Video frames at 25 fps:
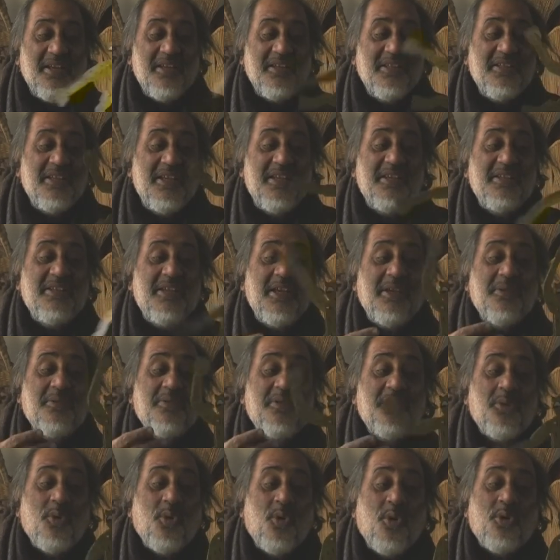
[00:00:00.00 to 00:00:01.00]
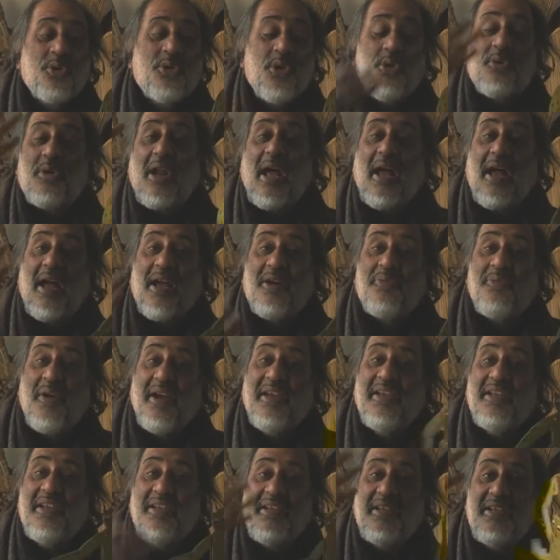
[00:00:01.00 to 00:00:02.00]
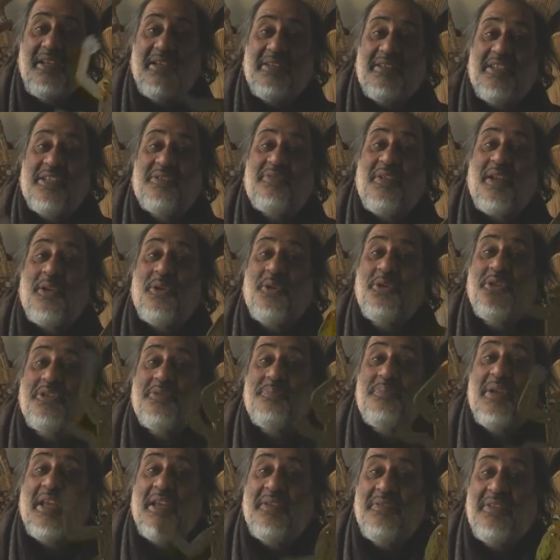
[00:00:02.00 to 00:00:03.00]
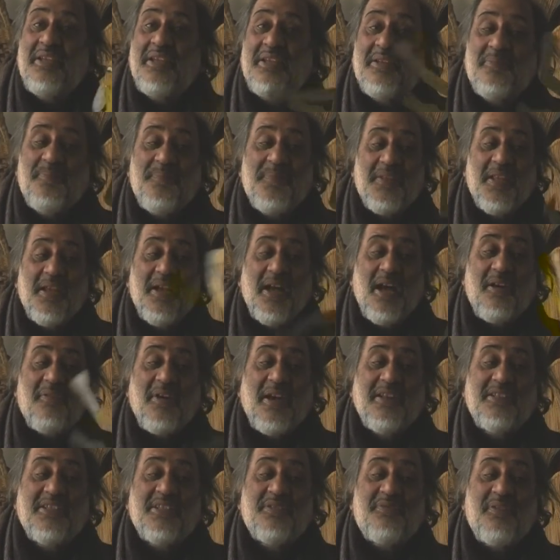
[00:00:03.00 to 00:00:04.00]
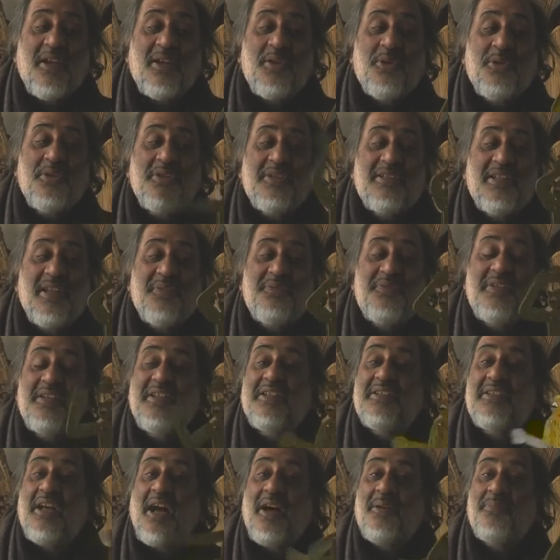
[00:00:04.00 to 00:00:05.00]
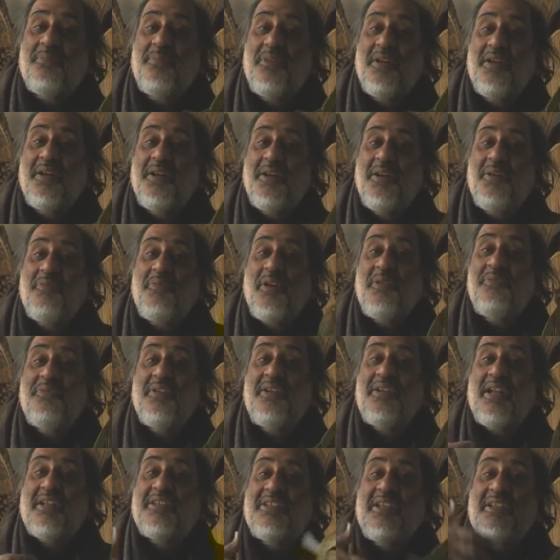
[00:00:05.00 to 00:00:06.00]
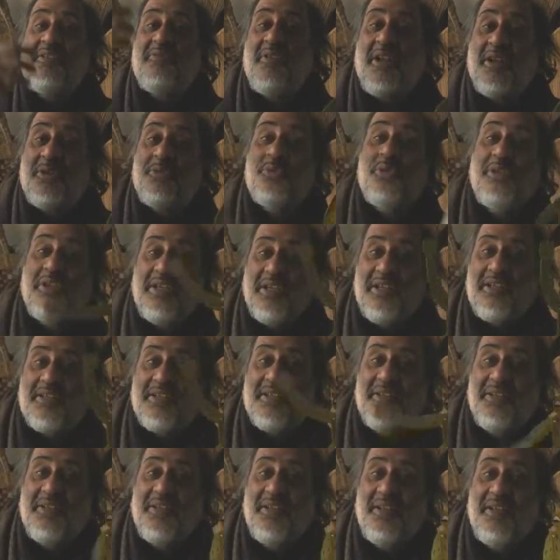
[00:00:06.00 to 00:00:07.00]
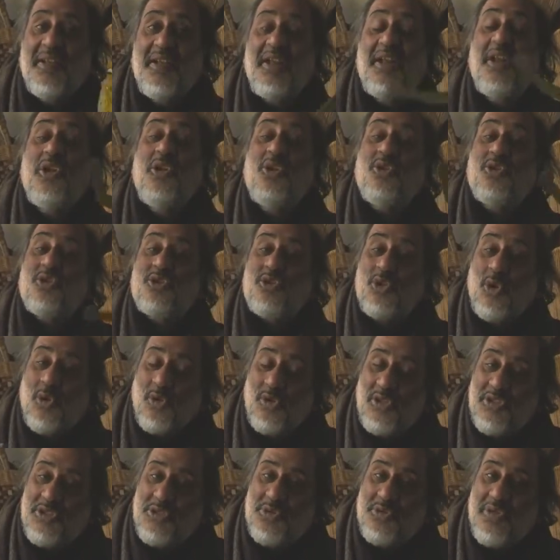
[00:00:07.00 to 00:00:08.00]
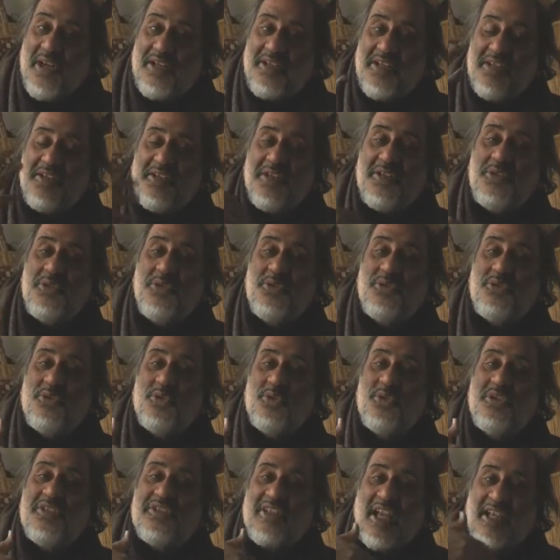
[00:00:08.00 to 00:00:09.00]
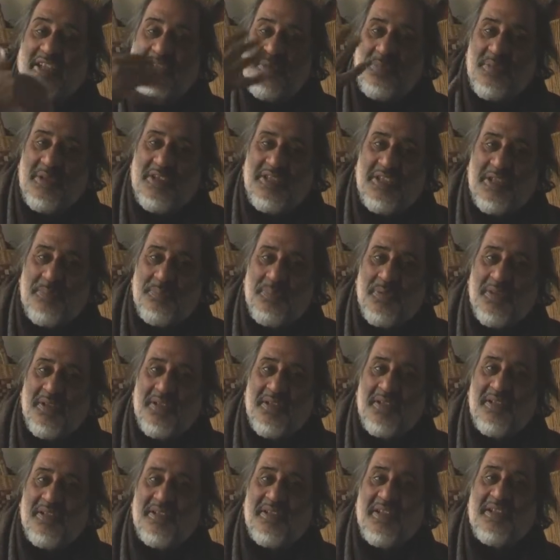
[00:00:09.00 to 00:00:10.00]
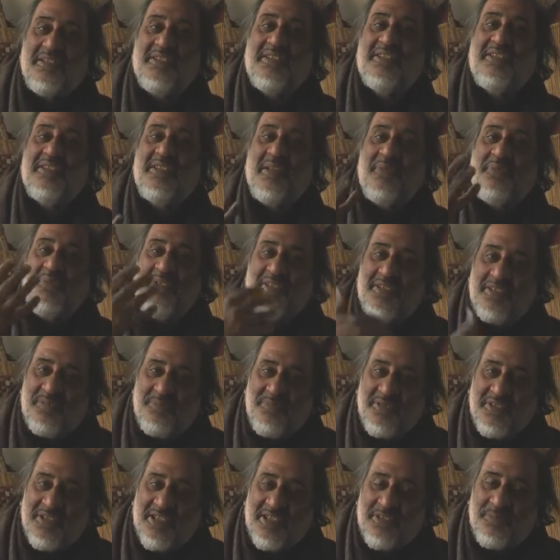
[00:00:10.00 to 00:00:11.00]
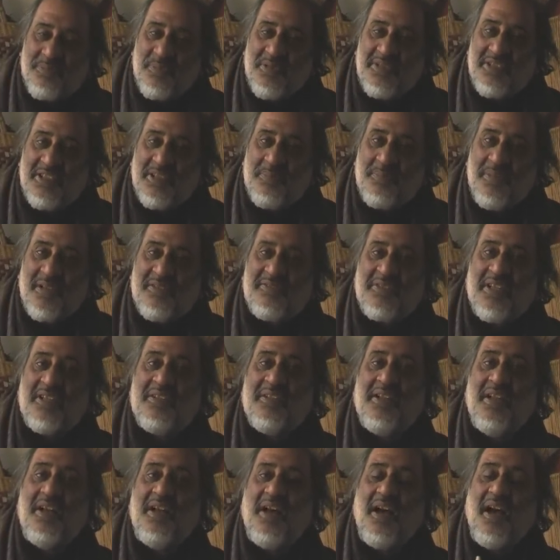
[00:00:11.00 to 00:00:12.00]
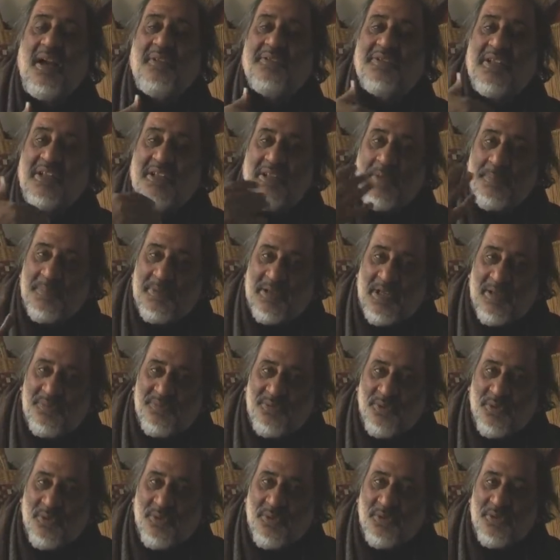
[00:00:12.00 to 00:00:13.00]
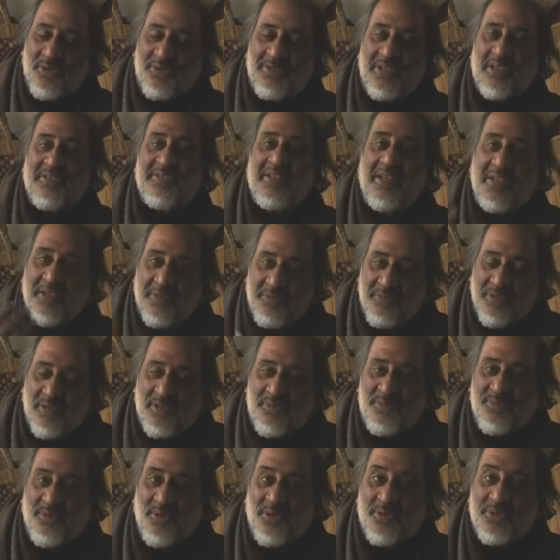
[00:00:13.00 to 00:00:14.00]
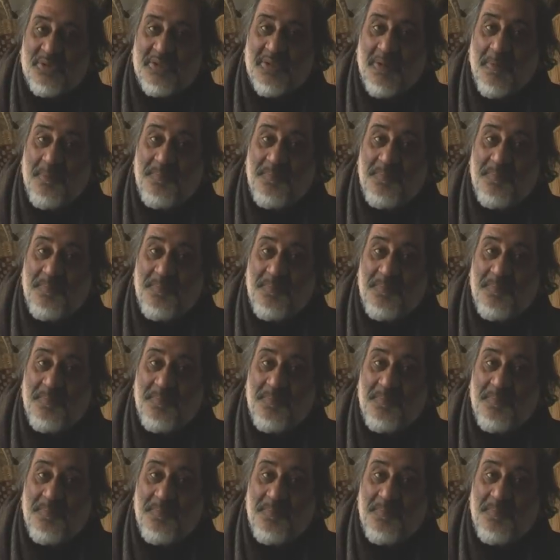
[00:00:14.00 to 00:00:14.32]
"Ye ho kyun raha hai? Why this fellow is behaving? Or why this fellow is lifting his arm when we're doing it?" Slowly you get introduced to the science principle, that this is a physics principle of centripetal force or centrifugal force.